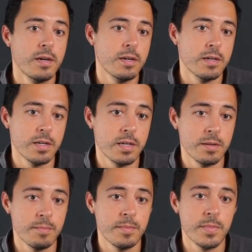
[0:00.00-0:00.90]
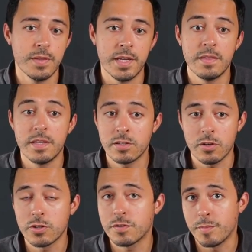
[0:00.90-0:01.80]
Then this
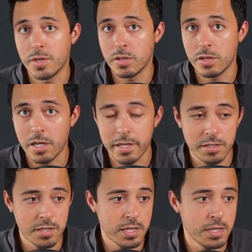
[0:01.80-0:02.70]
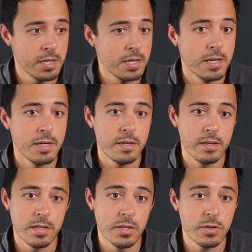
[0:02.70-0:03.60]
looks familiar. Like I said,
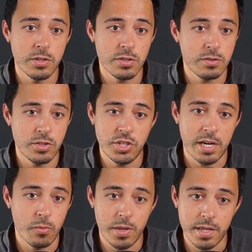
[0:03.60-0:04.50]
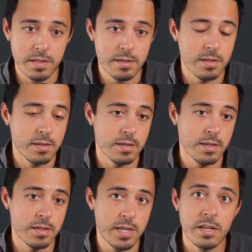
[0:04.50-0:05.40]
you can just chat with it,
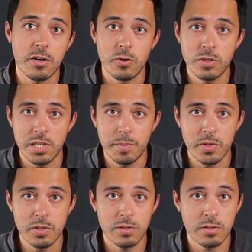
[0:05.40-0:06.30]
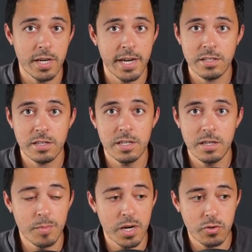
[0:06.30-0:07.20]
get code snippets, ask it
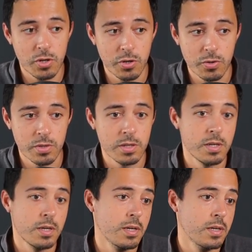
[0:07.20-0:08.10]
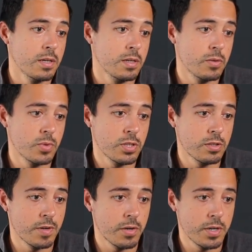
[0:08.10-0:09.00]
about code, which is
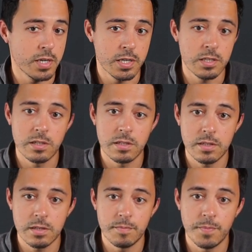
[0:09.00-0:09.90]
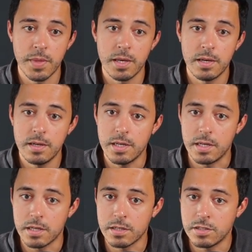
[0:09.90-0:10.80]
very nice. Again,
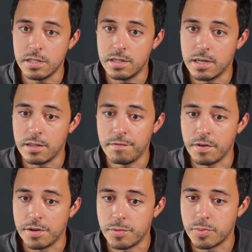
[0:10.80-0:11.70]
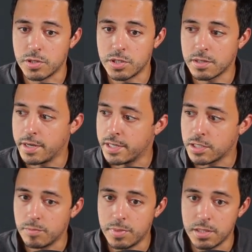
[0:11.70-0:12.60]
I can see that the Flutter project has
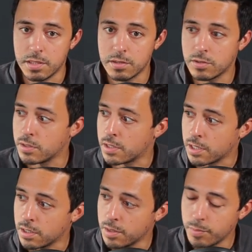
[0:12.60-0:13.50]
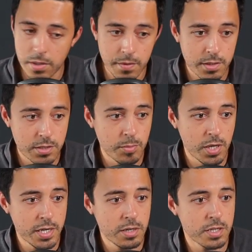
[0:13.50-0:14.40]
been starting up on the
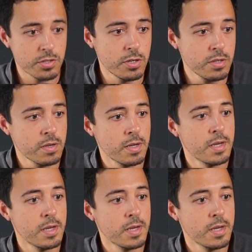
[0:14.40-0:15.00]
simulator. That's good.